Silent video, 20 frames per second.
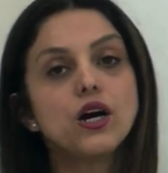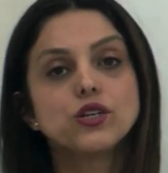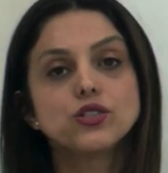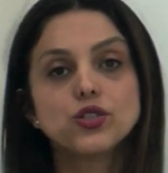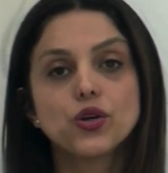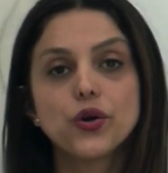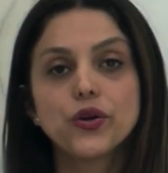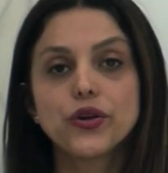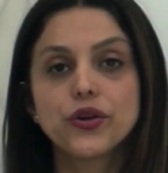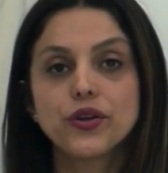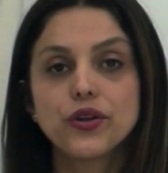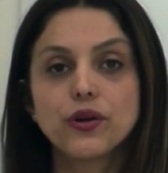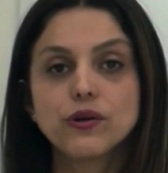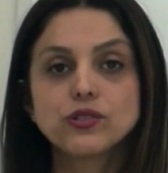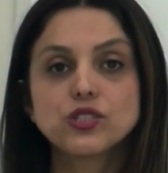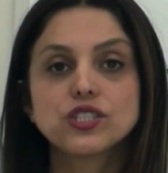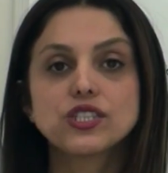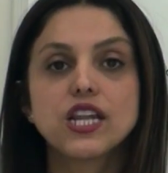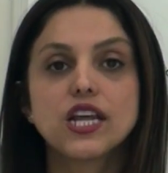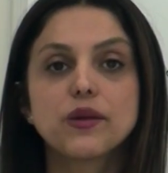So you
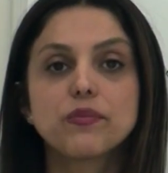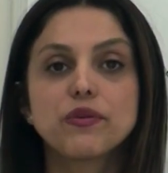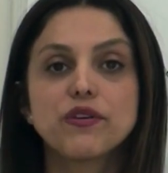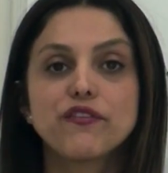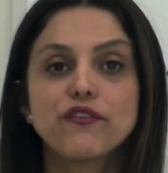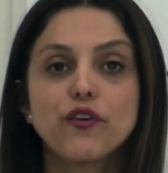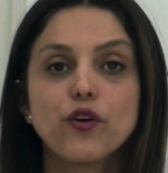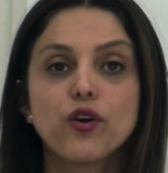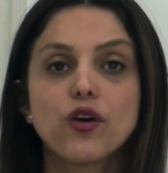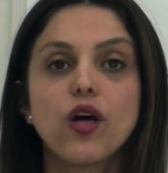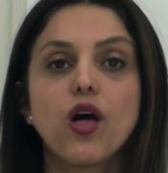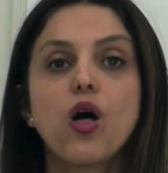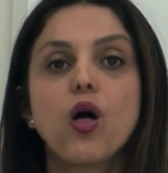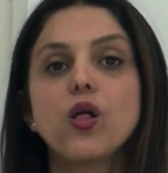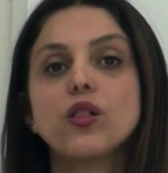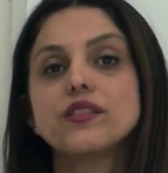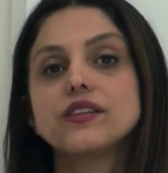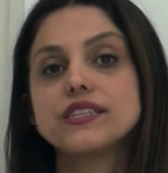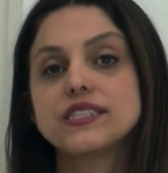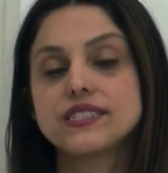know just like before
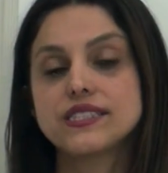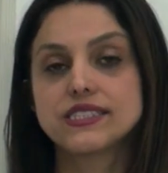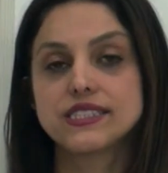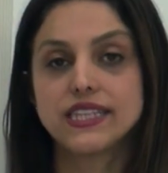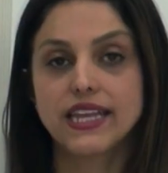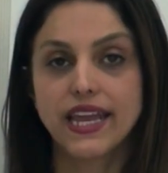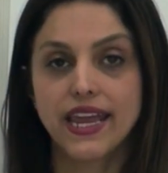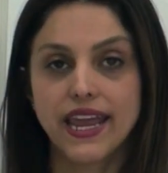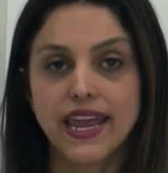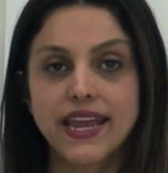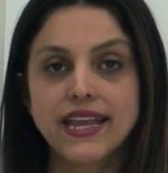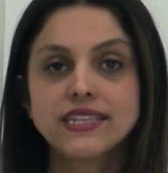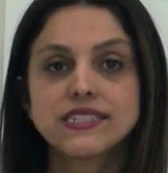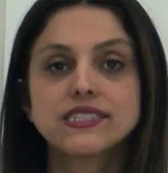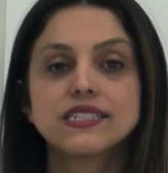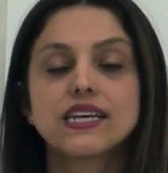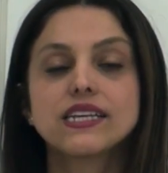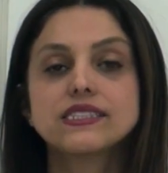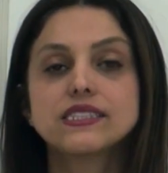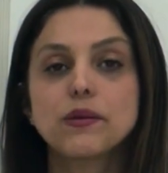all the
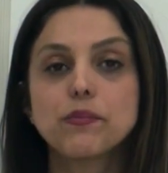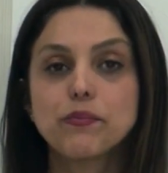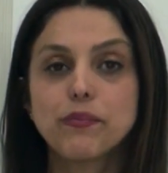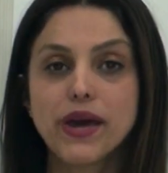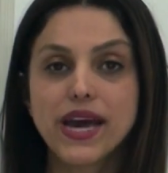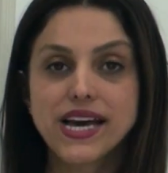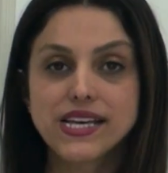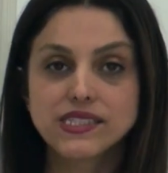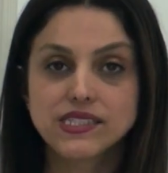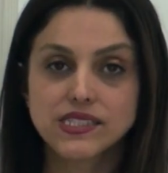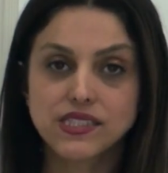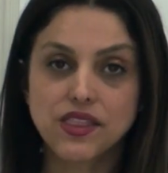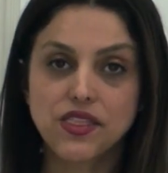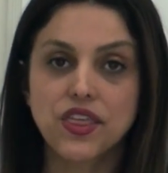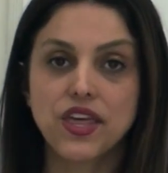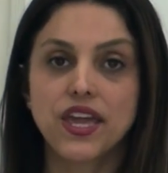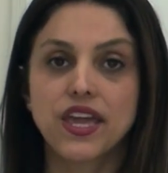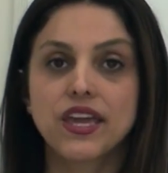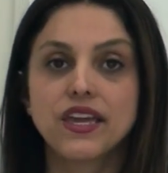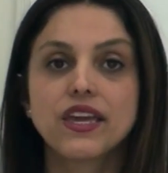things, the best
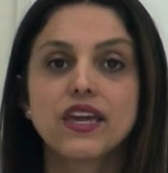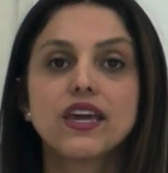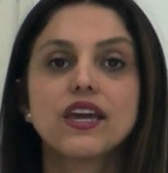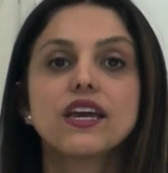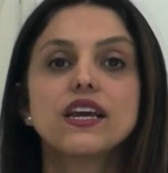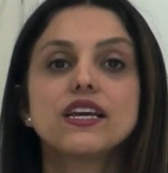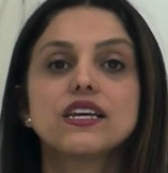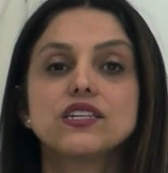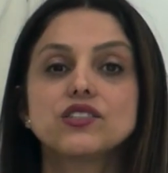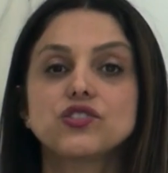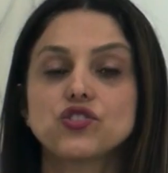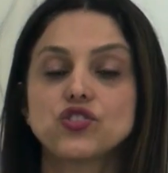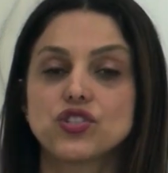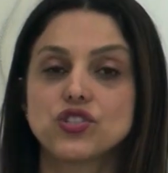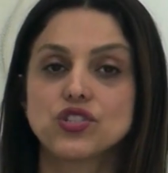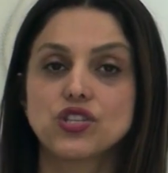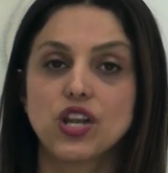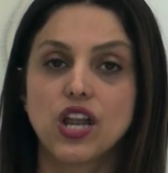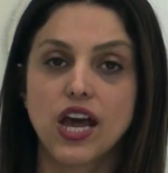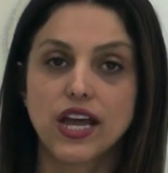thing is
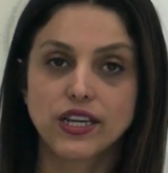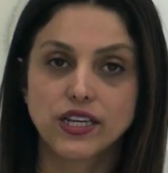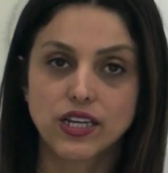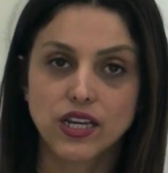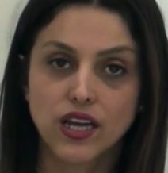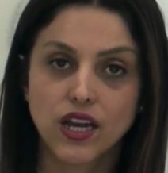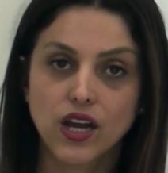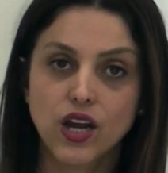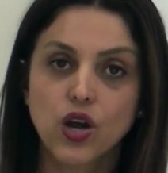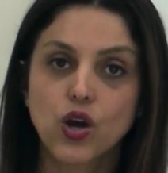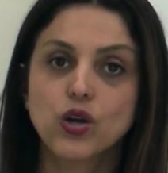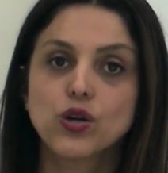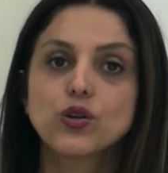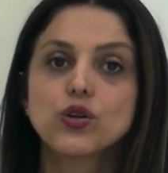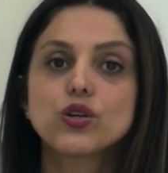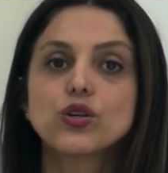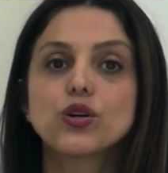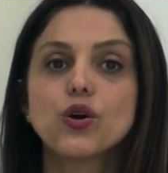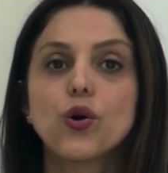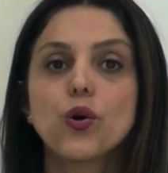just like
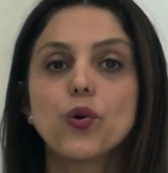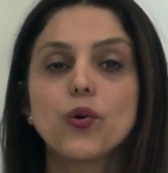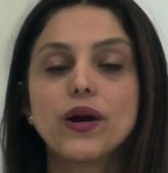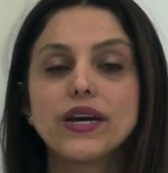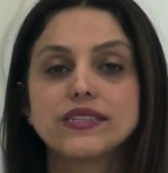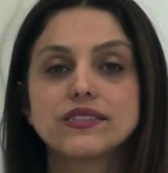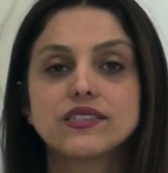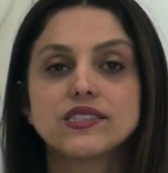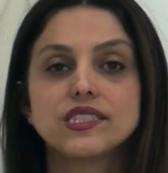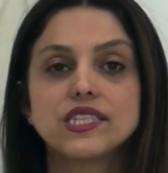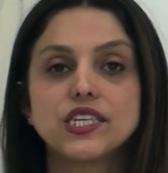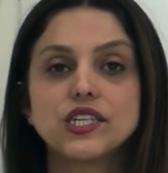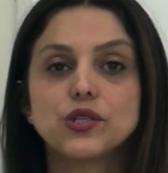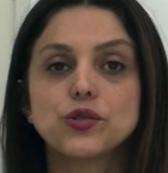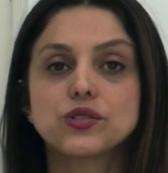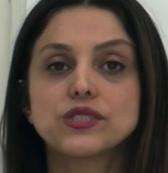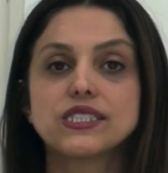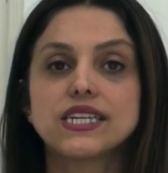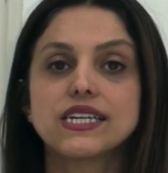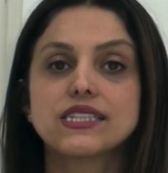go and see
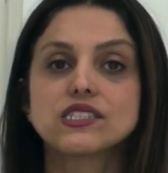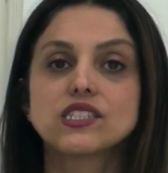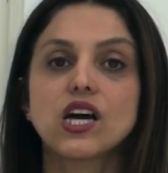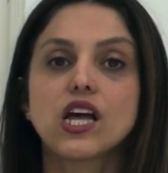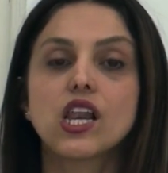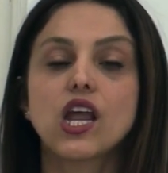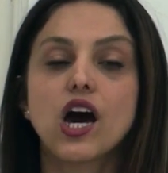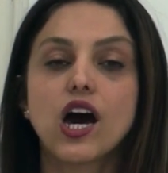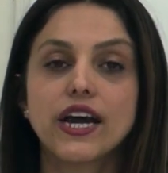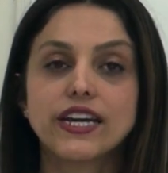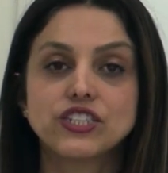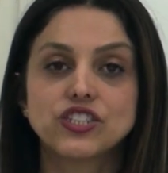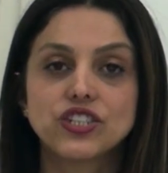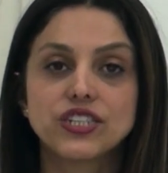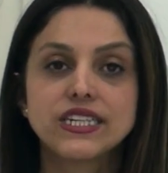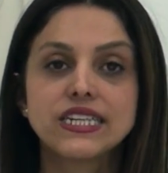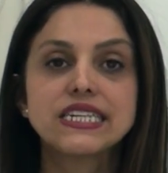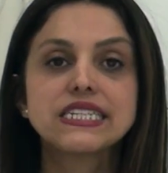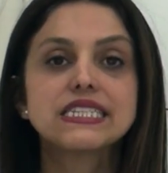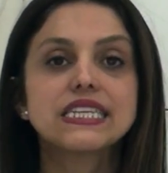your dental
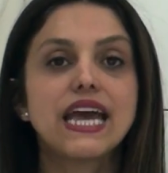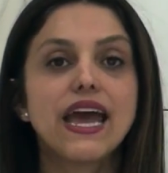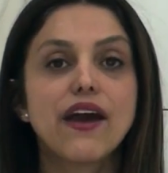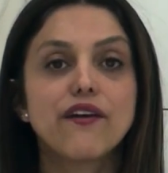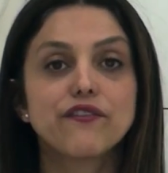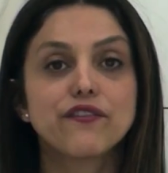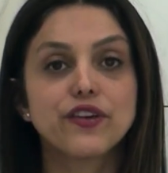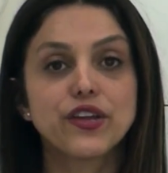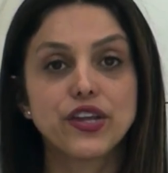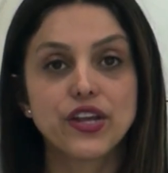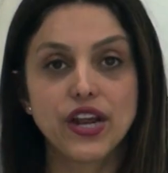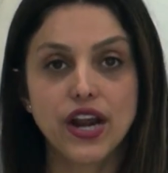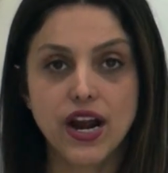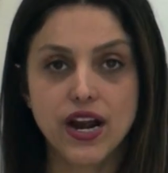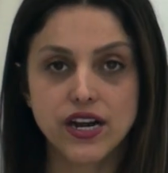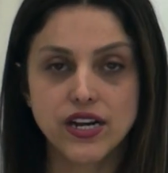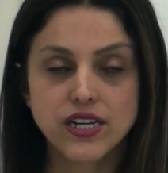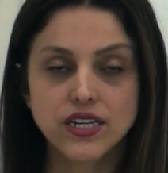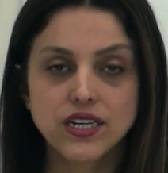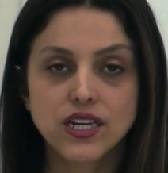hygienist every
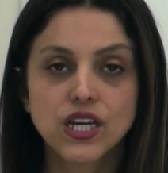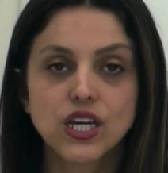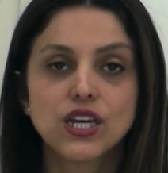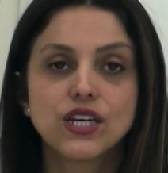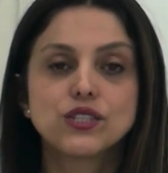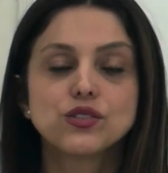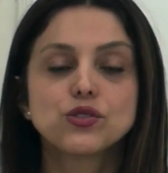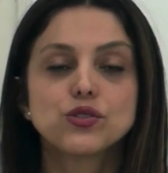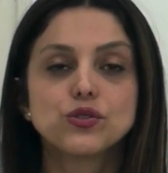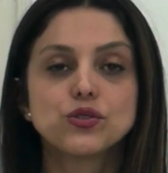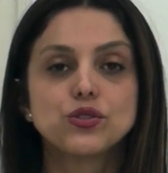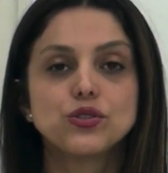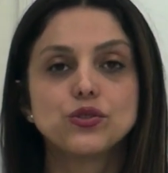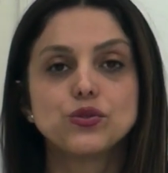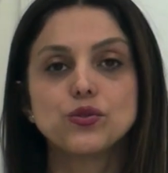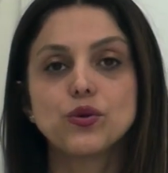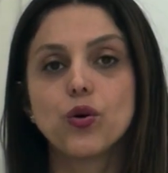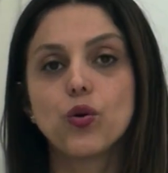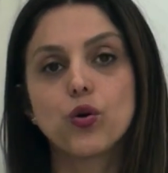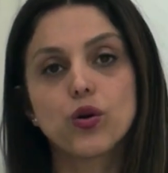year to
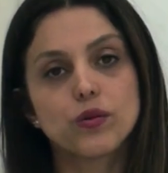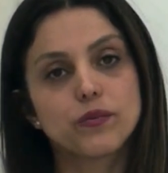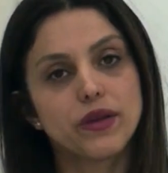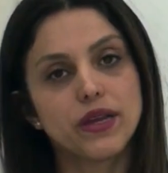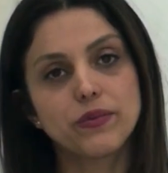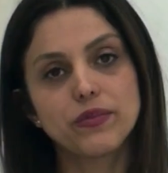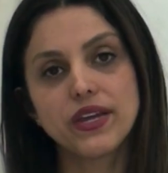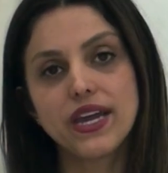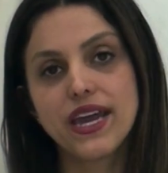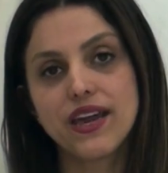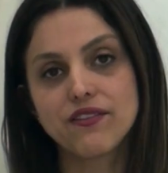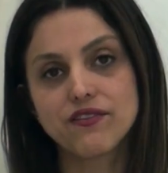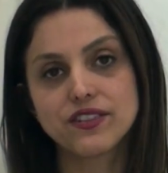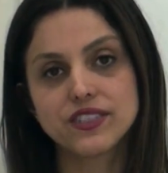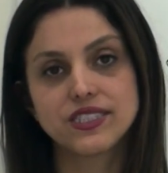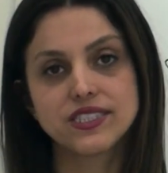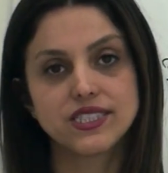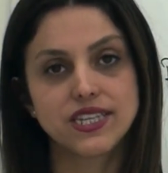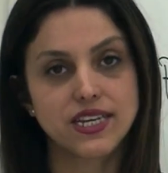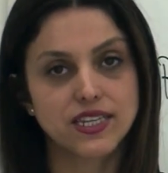do or maybe
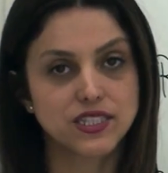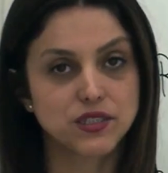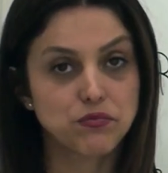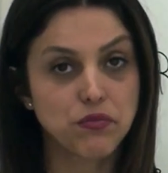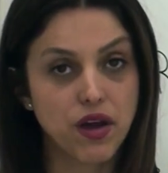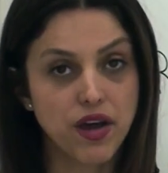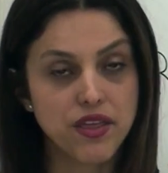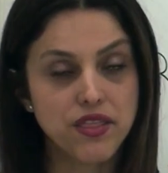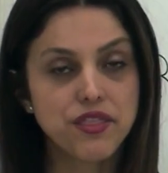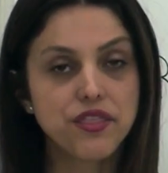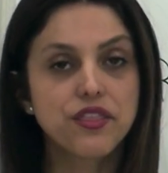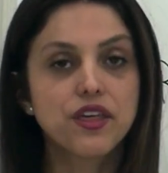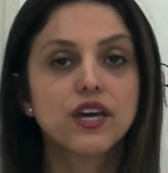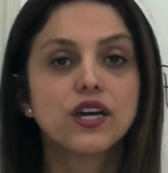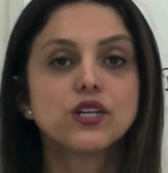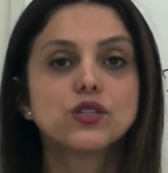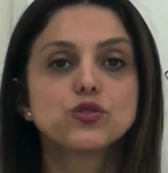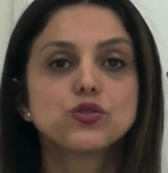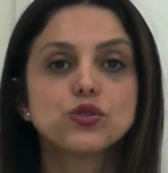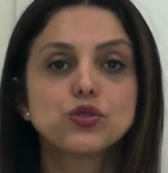every six months
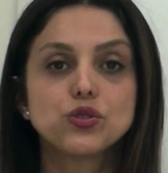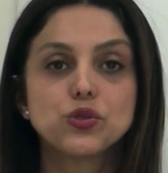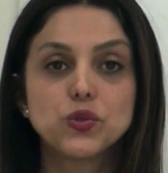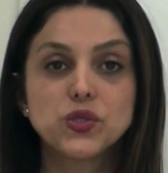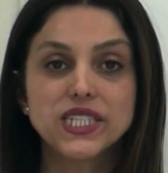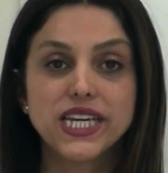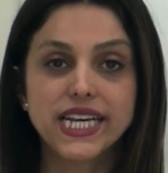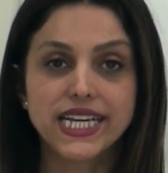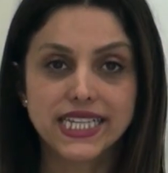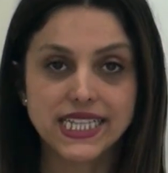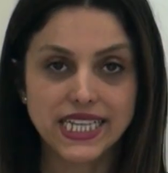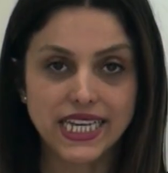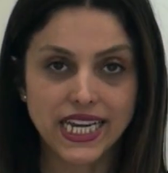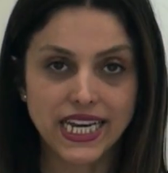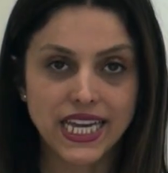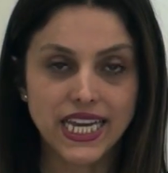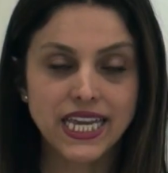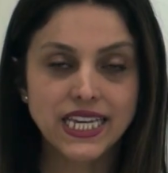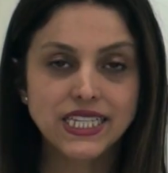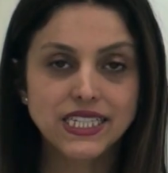to do the
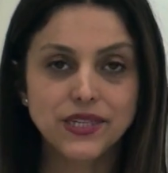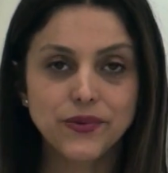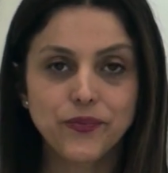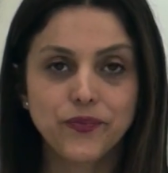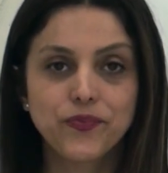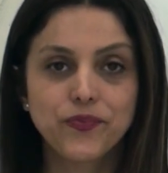cleaning,